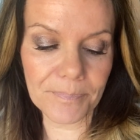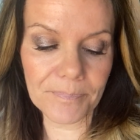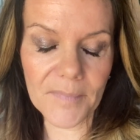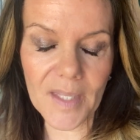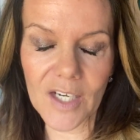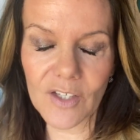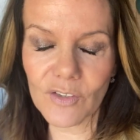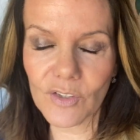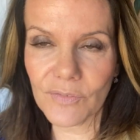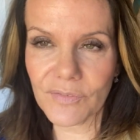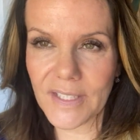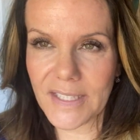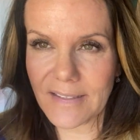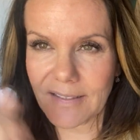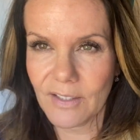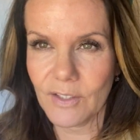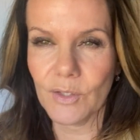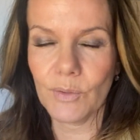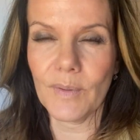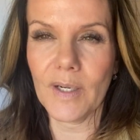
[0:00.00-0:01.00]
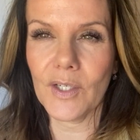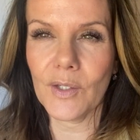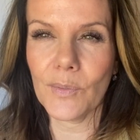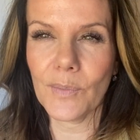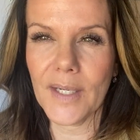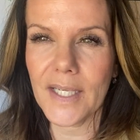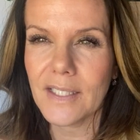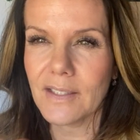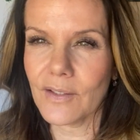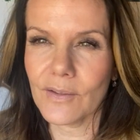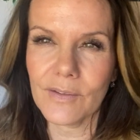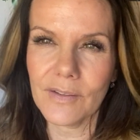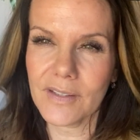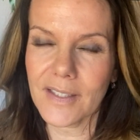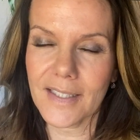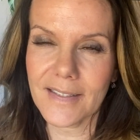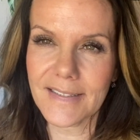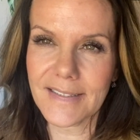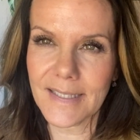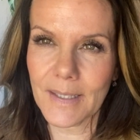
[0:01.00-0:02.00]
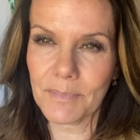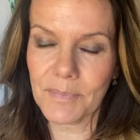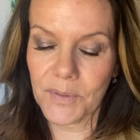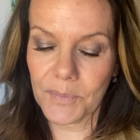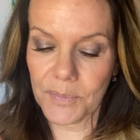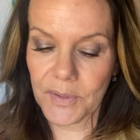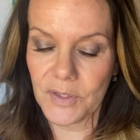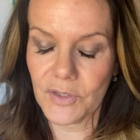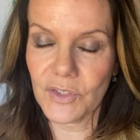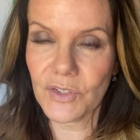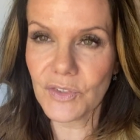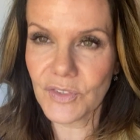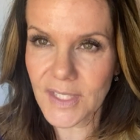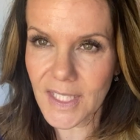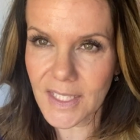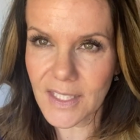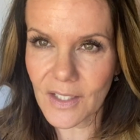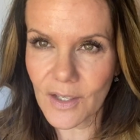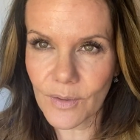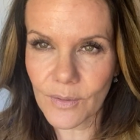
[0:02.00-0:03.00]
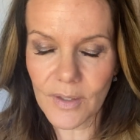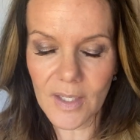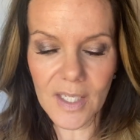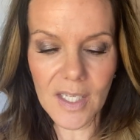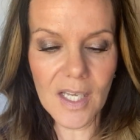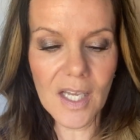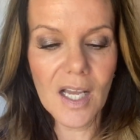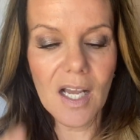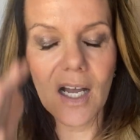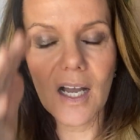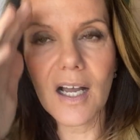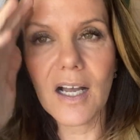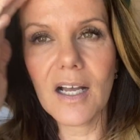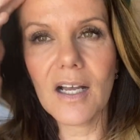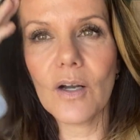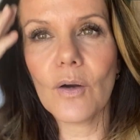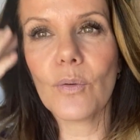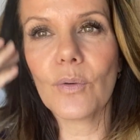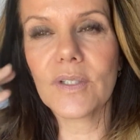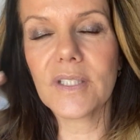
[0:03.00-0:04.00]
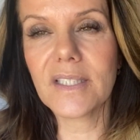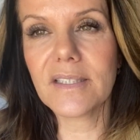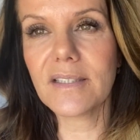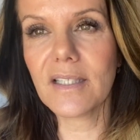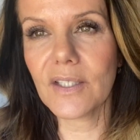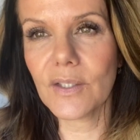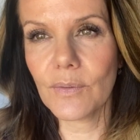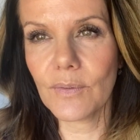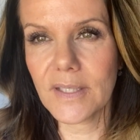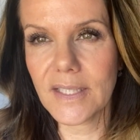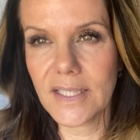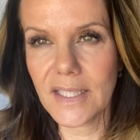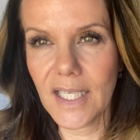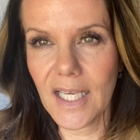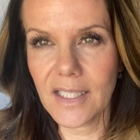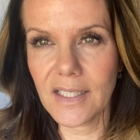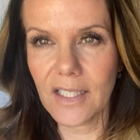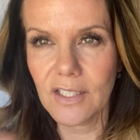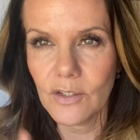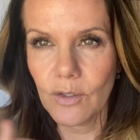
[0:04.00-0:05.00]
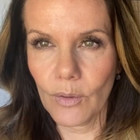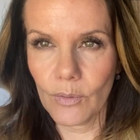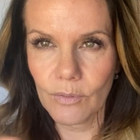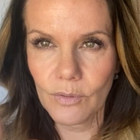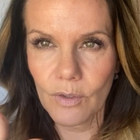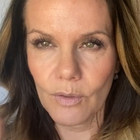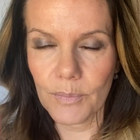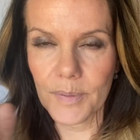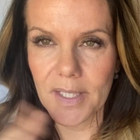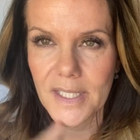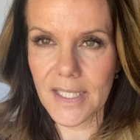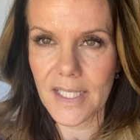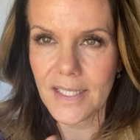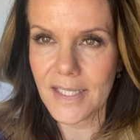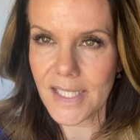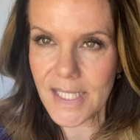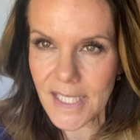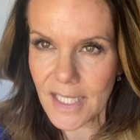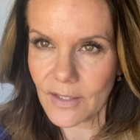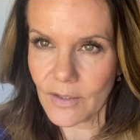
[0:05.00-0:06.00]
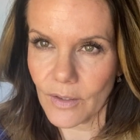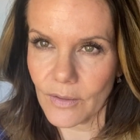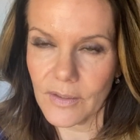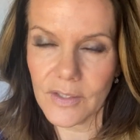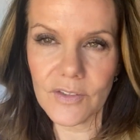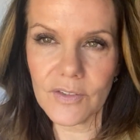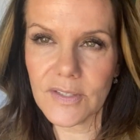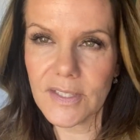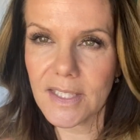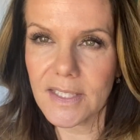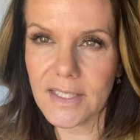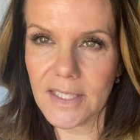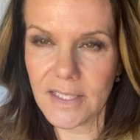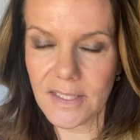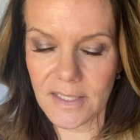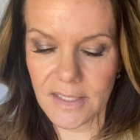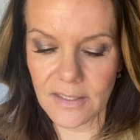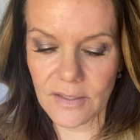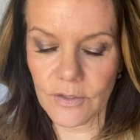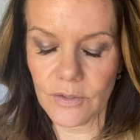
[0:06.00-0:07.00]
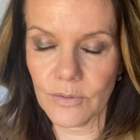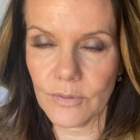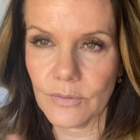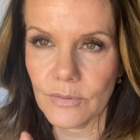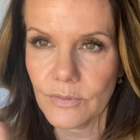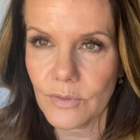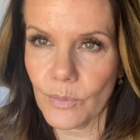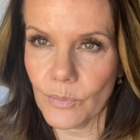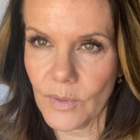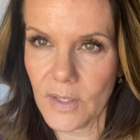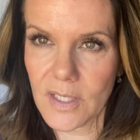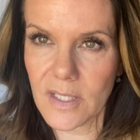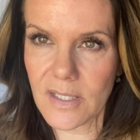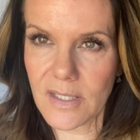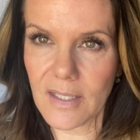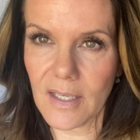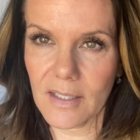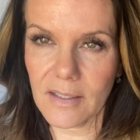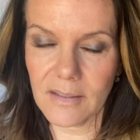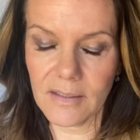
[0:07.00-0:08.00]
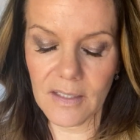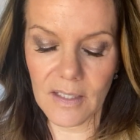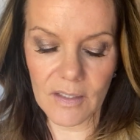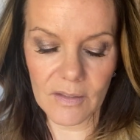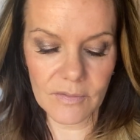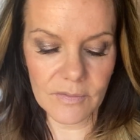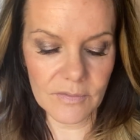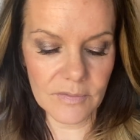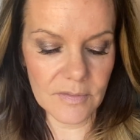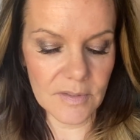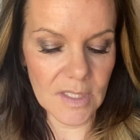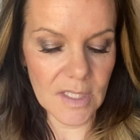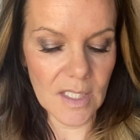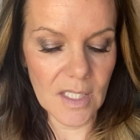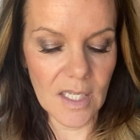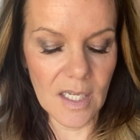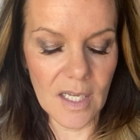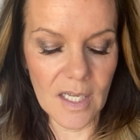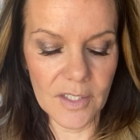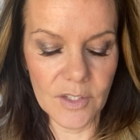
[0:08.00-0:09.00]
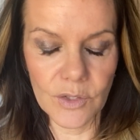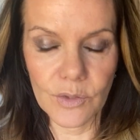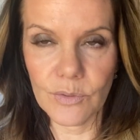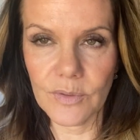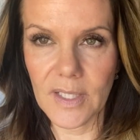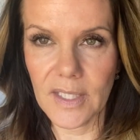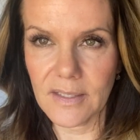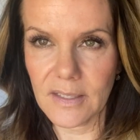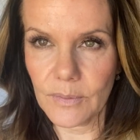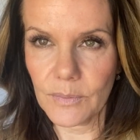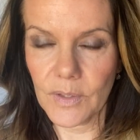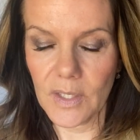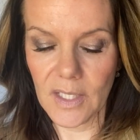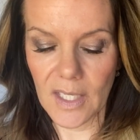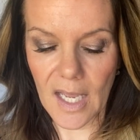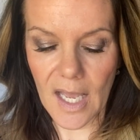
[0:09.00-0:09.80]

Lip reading: I don't know if they tell you right away, no, you're not accepted because you said no, or they tell you at the end, I don't know because I didn't say no. I just said yes to the ones that, I knew that they were going to